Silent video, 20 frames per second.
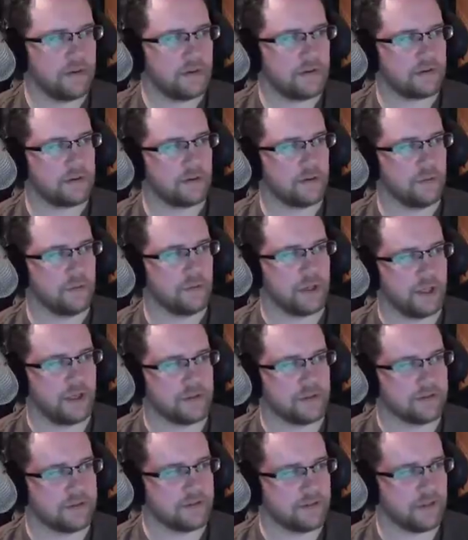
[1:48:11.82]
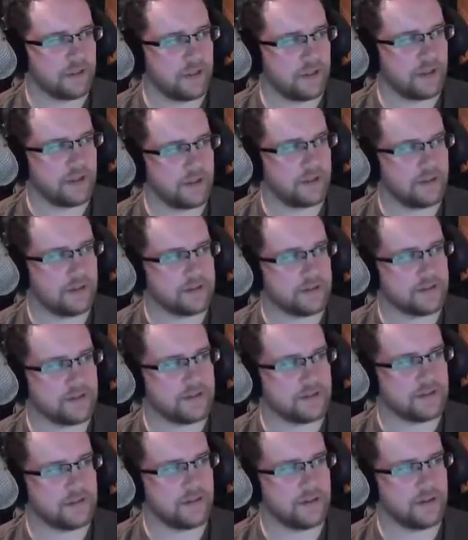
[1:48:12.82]
So plugs. This
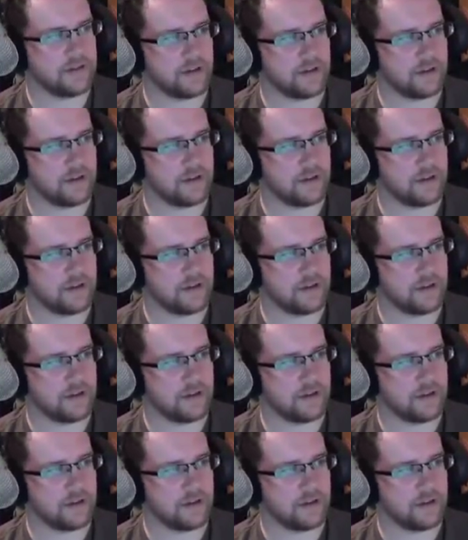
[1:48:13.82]
is,